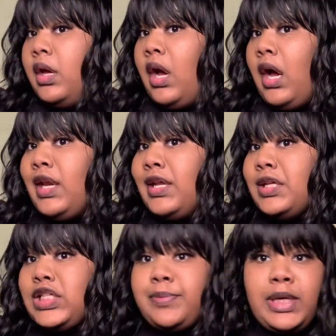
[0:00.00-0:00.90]
I didn't
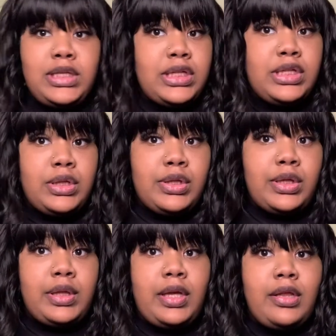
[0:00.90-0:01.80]
expect it to
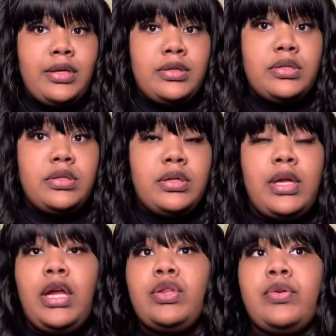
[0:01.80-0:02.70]
look like this. Like
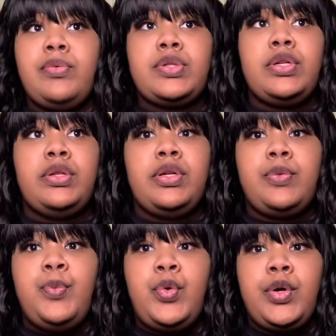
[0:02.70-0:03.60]
I thought it was gonna look
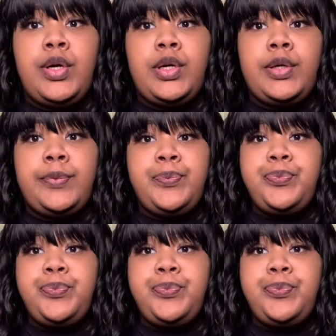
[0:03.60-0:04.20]
more